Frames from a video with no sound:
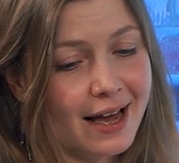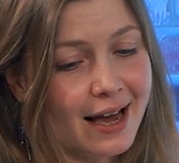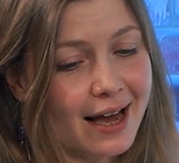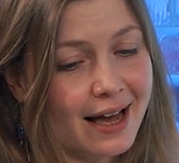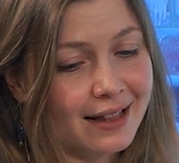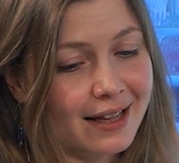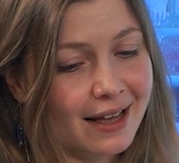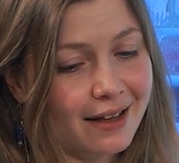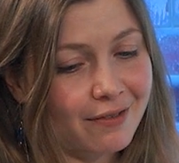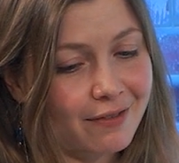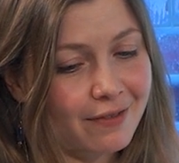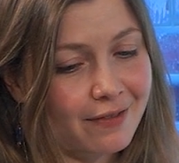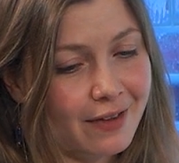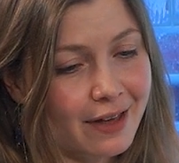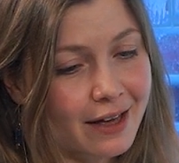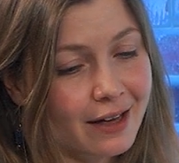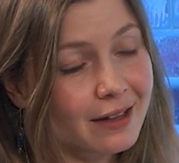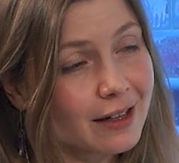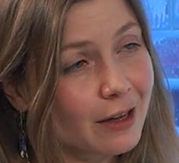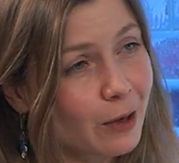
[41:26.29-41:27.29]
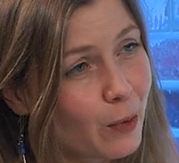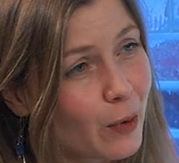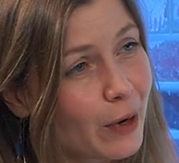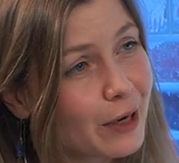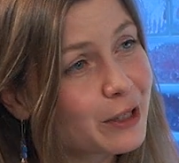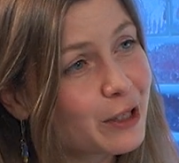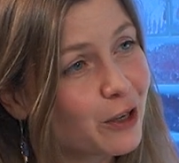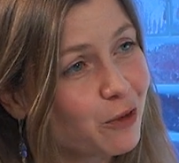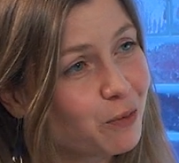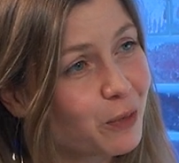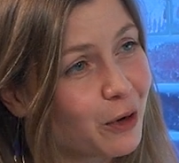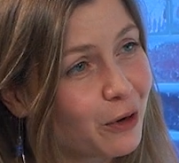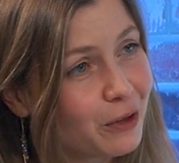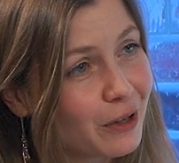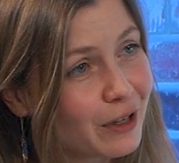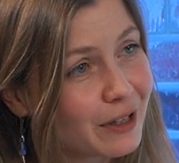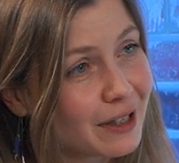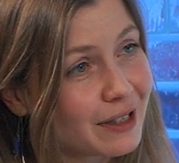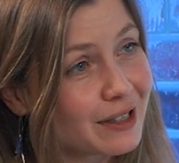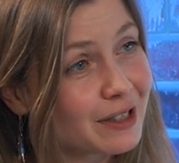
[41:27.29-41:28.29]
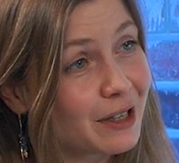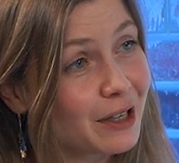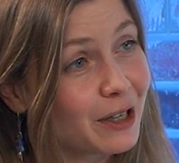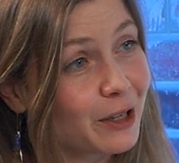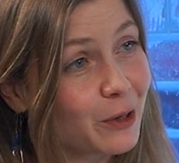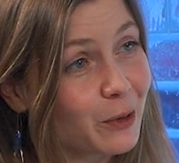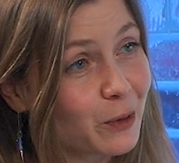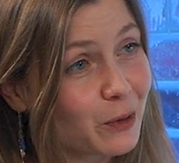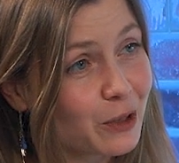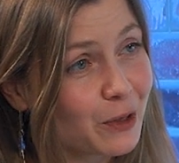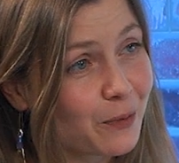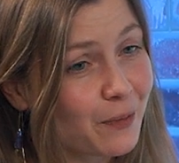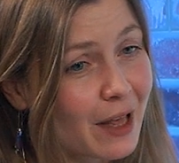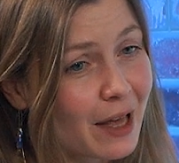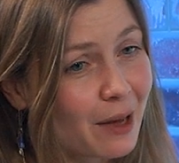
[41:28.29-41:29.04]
And I think the quality of product is really good.